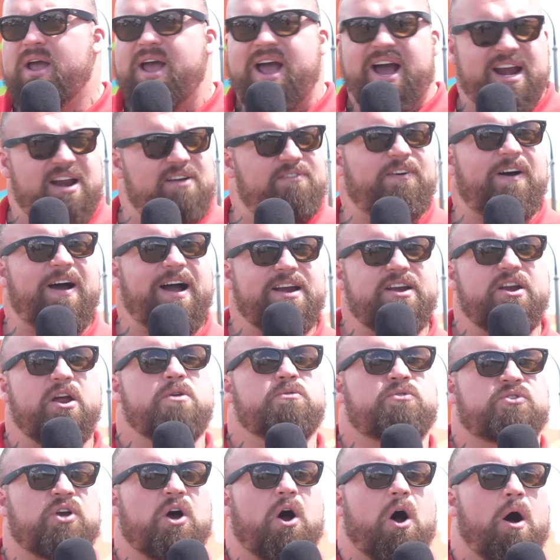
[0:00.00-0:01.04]
And if I know
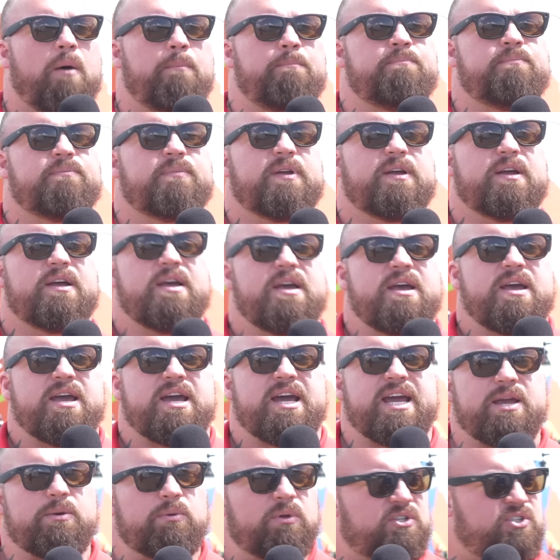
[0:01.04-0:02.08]
Tom,
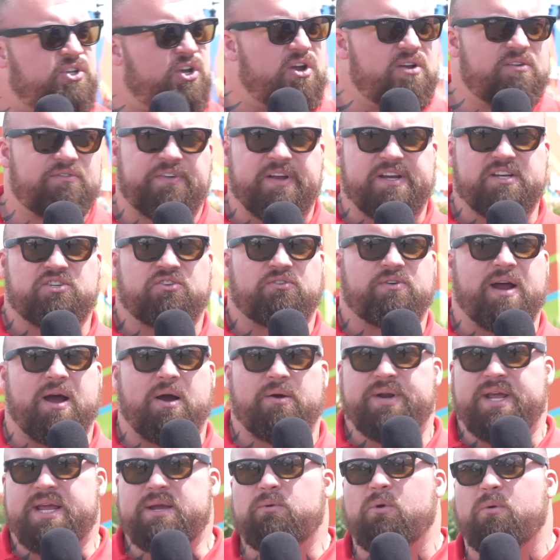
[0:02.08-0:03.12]
he will turn things
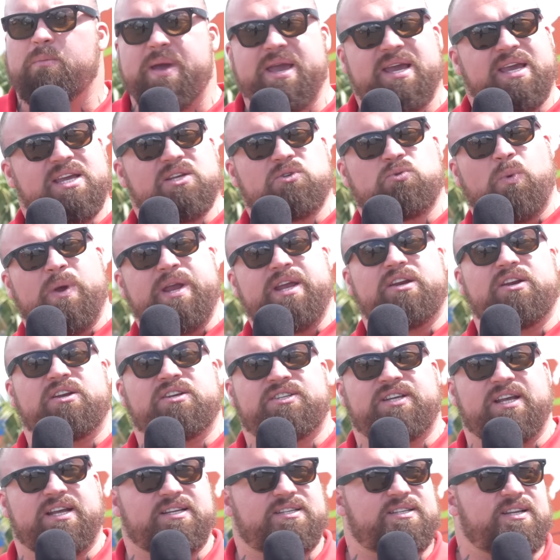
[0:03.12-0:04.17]
around. He will make his
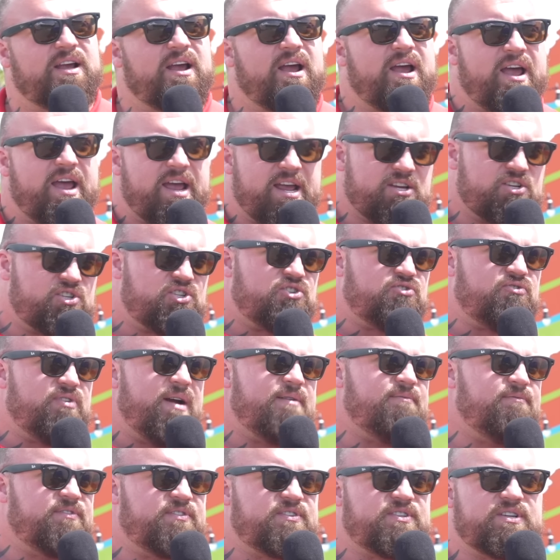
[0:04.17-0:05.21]
weaknesses his
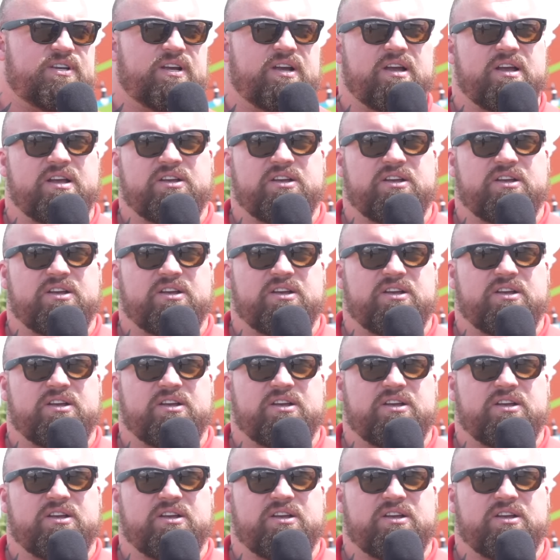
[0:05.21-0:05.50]
strengths.